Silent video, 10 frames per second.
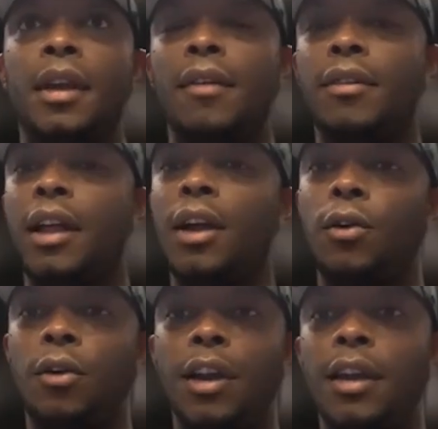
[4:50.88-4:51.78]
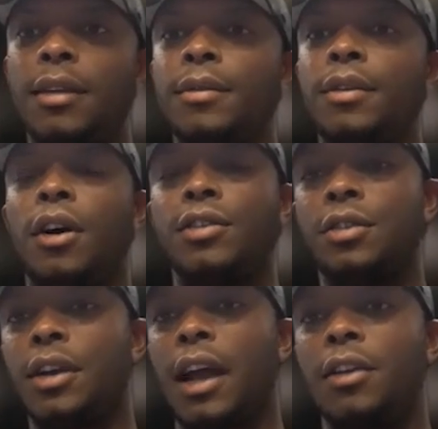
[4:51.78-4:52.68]
Evan Longoria,
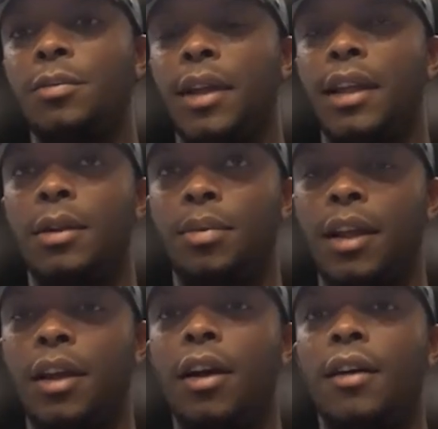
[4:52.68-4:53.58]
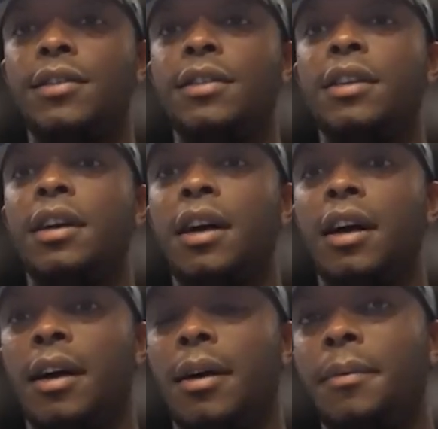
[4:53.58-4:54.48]
also a guy who's played in the playoffs.
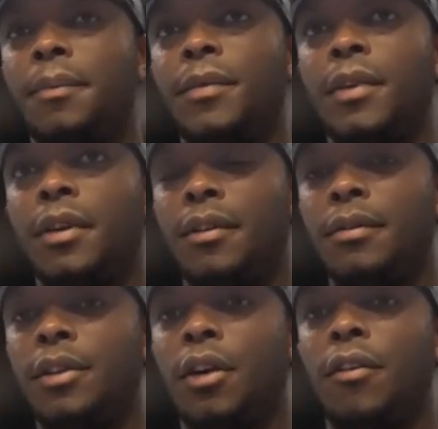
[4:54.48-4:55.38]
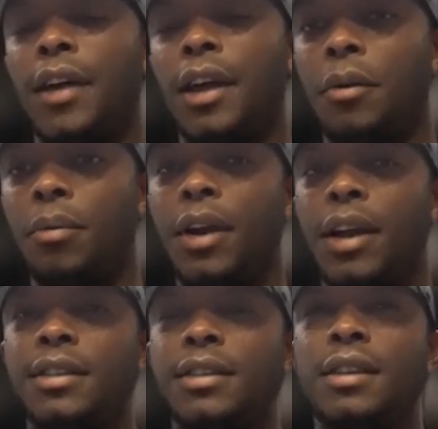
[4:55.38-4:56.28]
Um, you know, a veteran
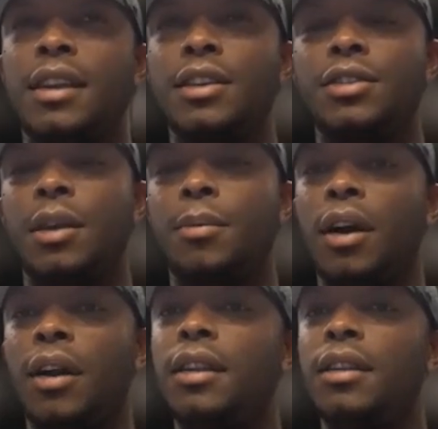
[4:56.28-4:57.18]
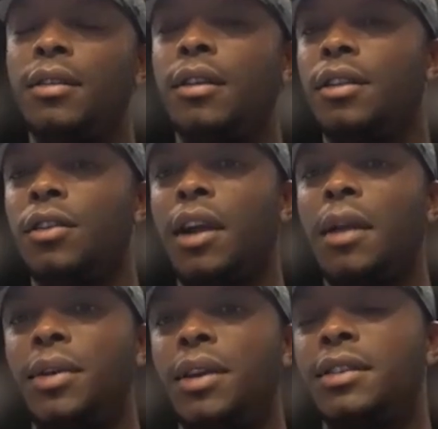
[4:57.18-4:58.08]
presence. So they brought in the, the
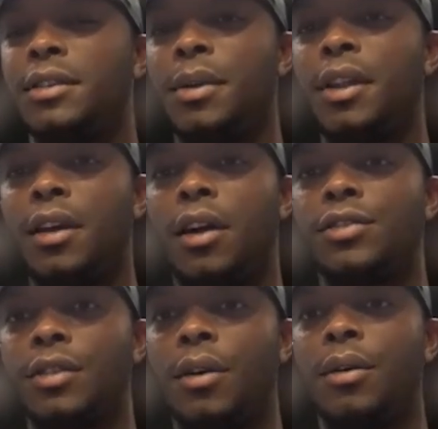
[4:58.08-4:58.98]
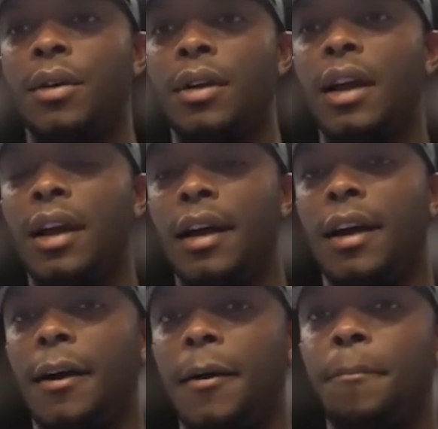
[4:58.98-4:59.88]
right pieces, but they also
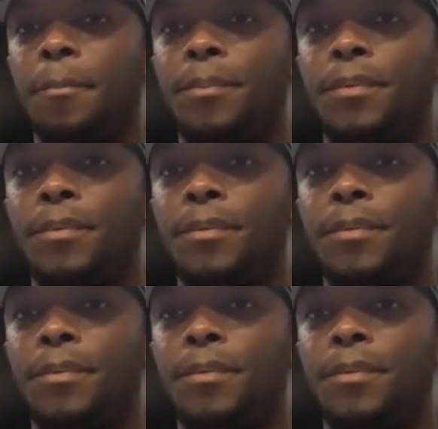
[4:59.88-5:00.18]
um,